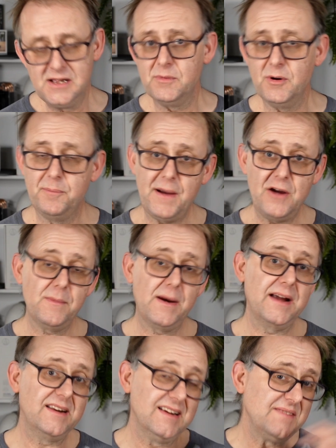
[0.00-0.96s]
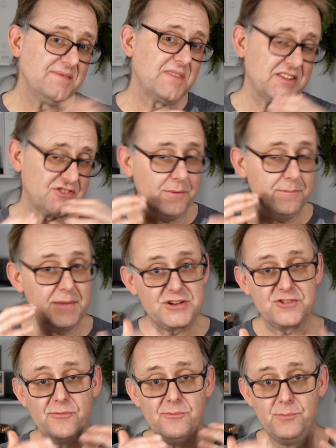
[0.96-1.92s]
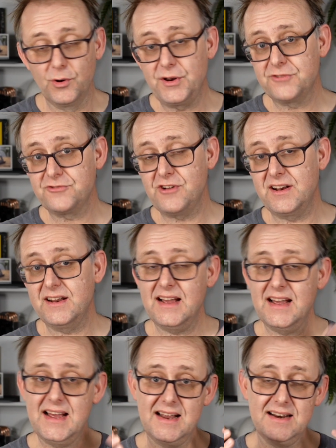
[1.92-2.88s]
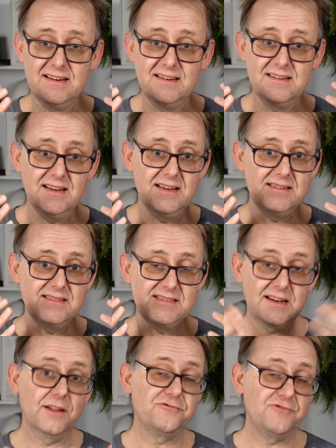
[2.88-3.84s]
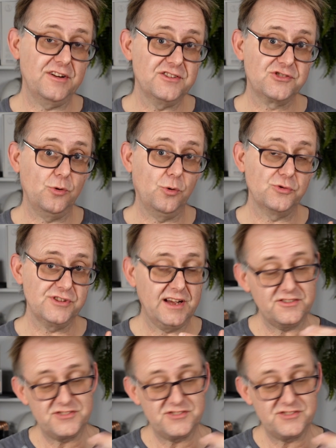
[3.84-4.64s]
But bear in mind, that's got a mixture of multi-threaded and uh, single-threaded scores in there.